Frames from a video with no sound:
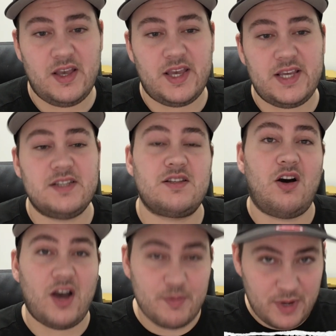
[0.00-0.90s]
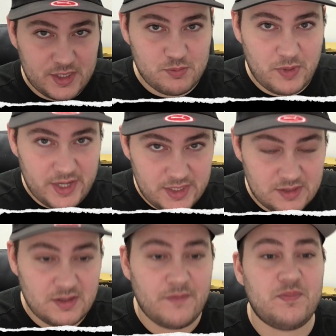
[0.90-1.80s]
is the Hypex
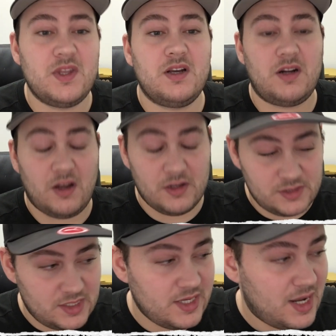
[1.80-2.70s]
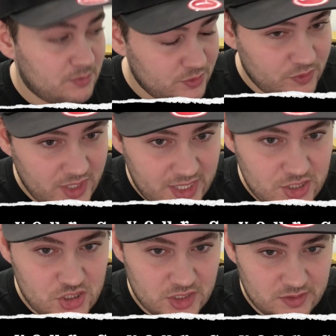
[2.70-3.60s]
based Class D
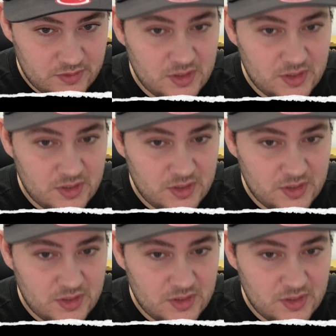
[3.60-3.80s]
amplification.